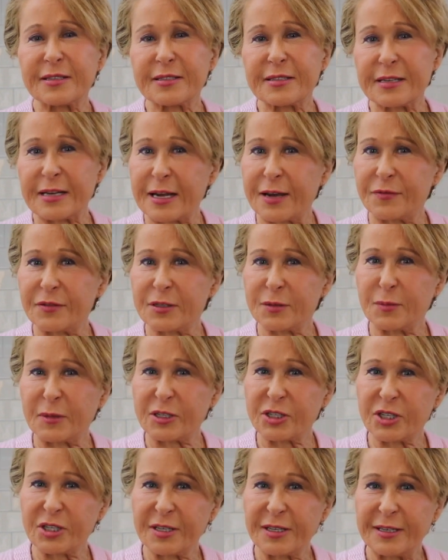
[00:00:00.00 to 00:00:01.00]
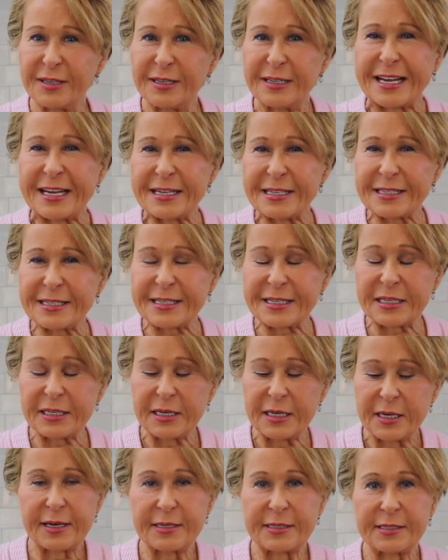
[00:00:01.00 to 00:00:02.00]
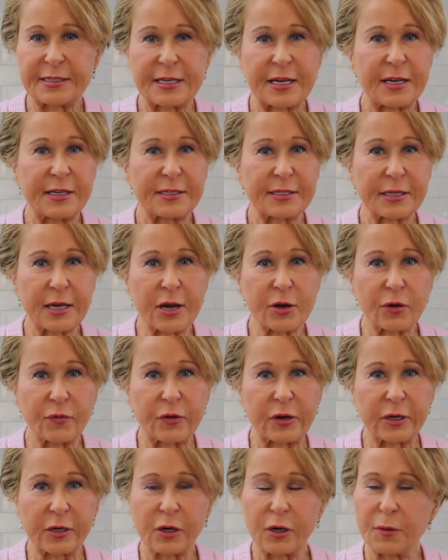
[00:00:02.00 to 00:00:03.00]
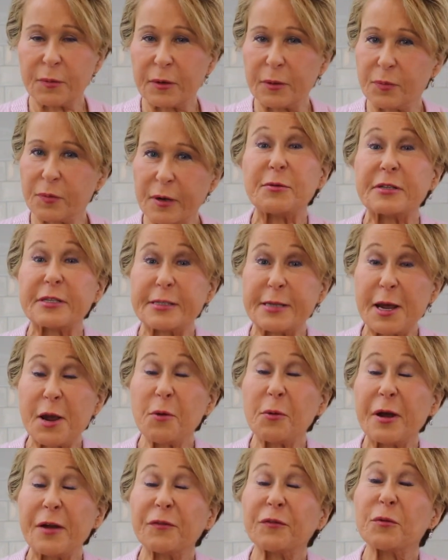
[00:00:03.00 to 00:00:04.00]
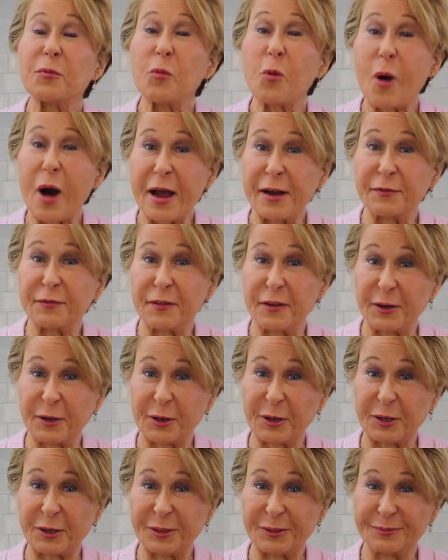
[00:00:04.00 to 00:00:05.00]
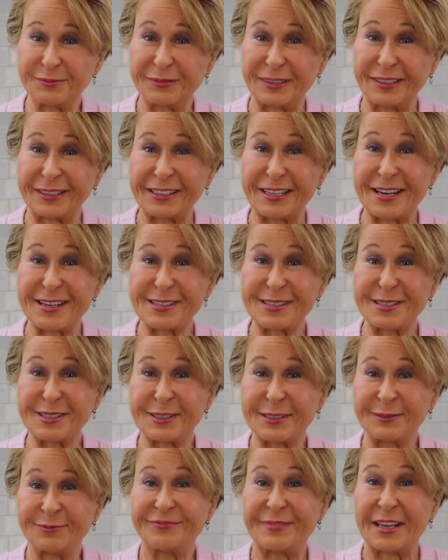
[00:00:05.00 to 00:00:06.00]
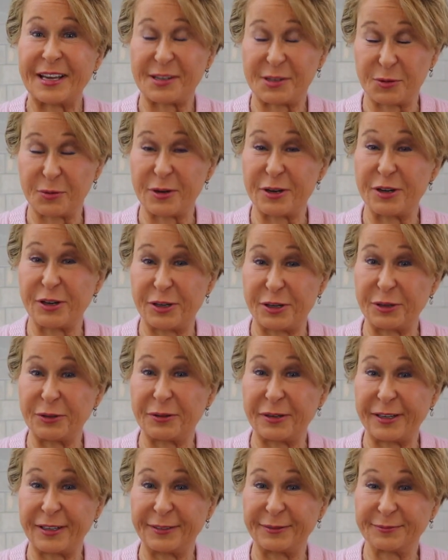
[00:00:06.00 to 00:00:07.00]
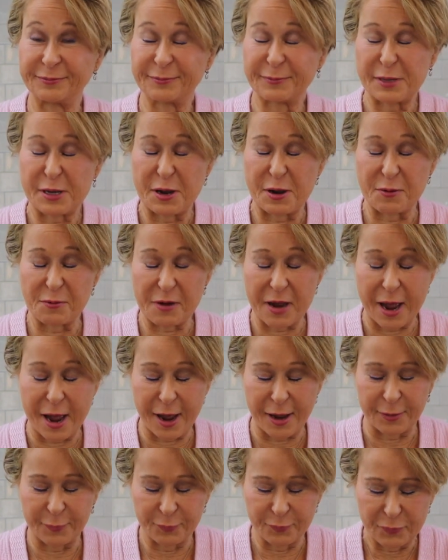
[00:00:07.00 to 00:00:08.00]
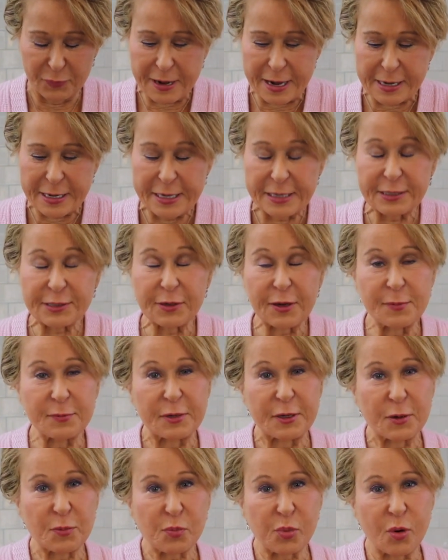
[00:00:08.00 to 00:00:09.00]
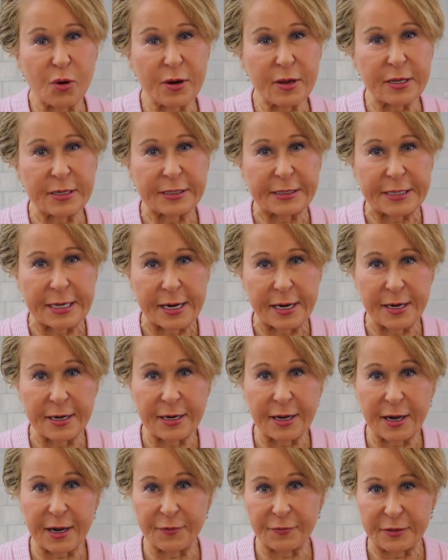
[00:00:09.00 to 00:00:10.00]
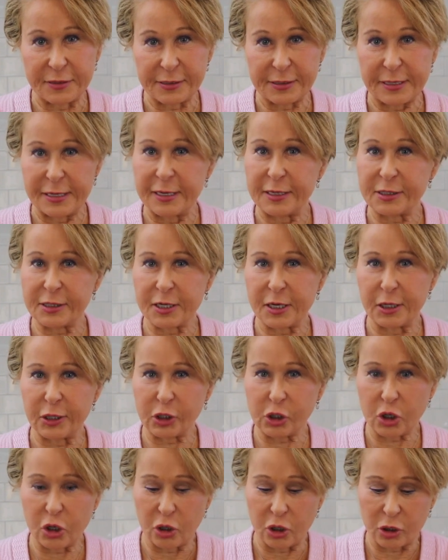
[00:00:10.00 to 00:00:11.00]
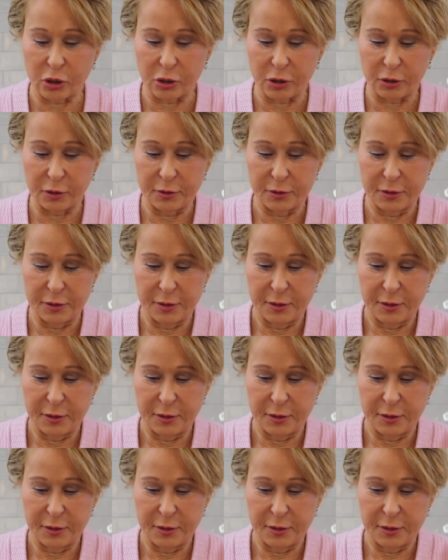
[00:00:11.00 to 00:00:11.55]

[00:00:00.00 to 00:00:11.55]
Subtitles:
doesn't have as much taste as, say, cider vinegar, but I would stay away from wine vinegar unless that's what you're doing. Okay, ready? So I'm gonna pour this in. Obviously, it's gonna curdle.